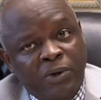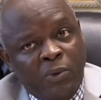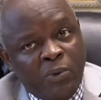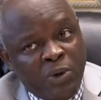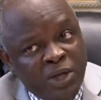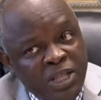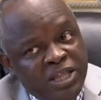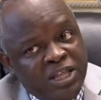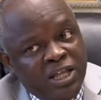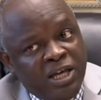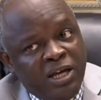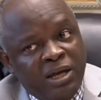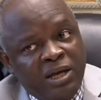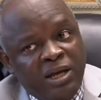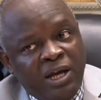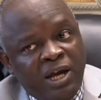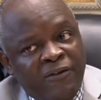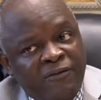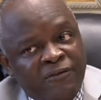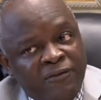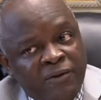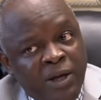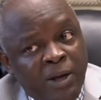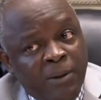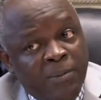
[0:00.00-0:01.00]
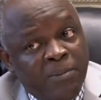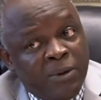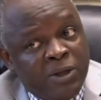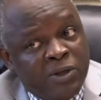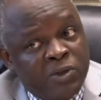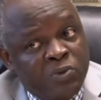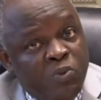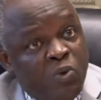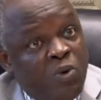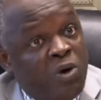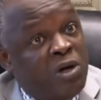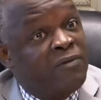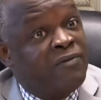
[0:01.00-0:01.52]
We think EFNEP is
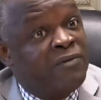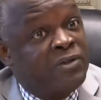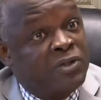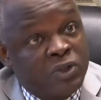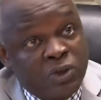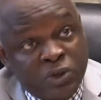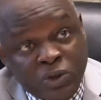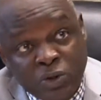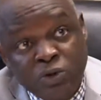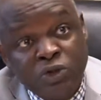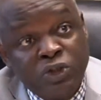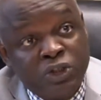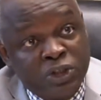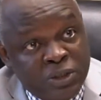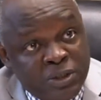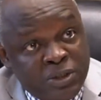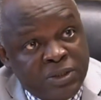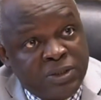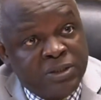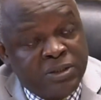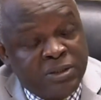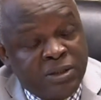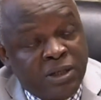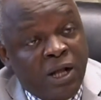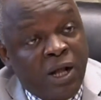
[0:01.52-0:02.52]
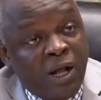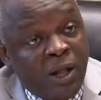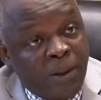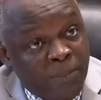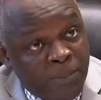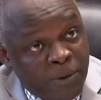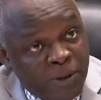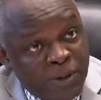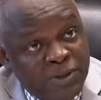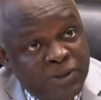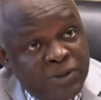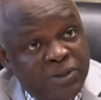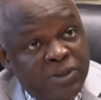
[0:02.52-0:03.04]
one of the solutions to
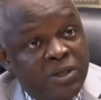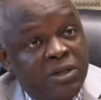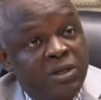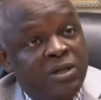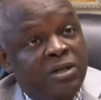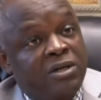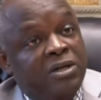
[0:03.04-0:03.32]
help us